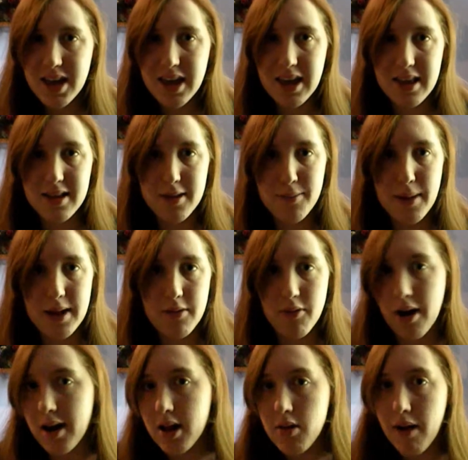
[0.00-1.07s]
he's been
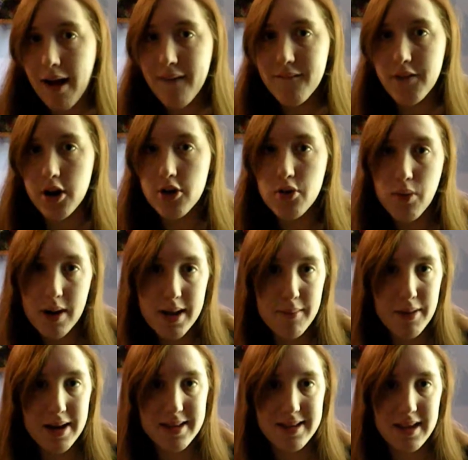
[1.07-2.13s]
running around for
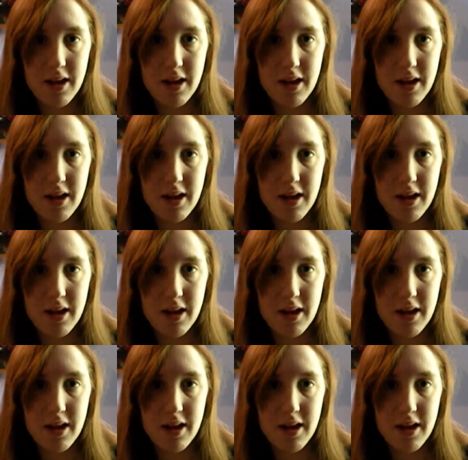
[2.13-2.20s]
20 plus